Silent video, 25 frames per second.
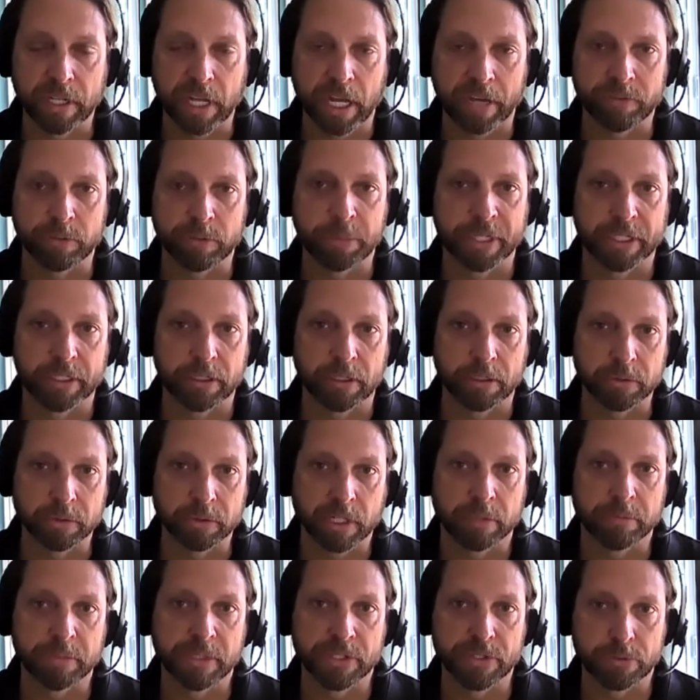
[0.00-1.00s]
have a better
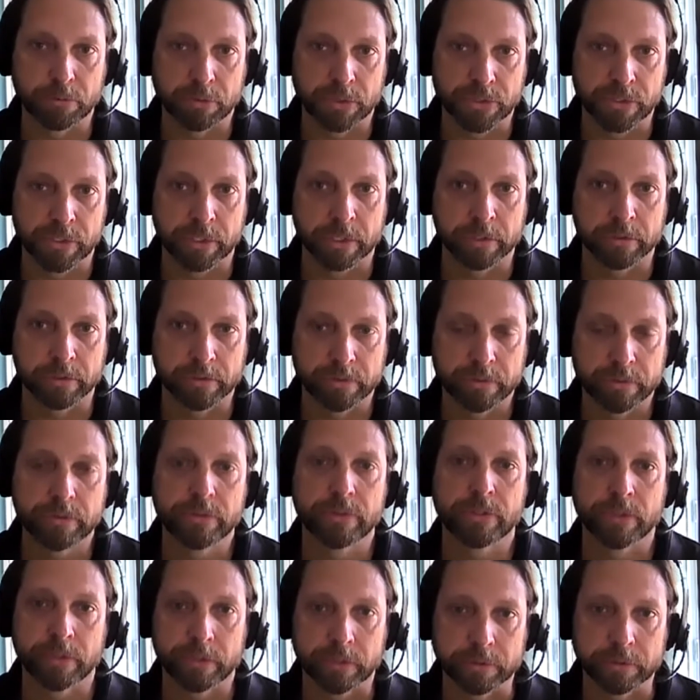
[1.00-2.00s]
outcome as a result.
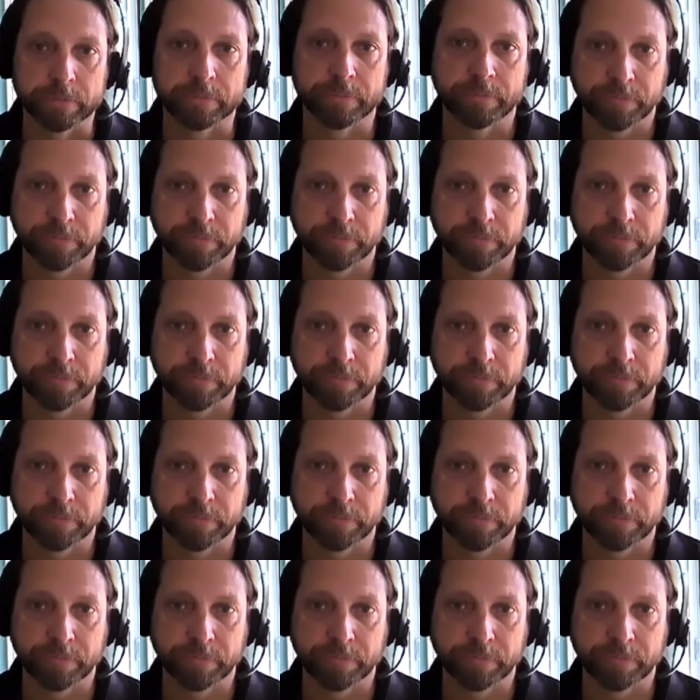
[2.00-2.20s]
So.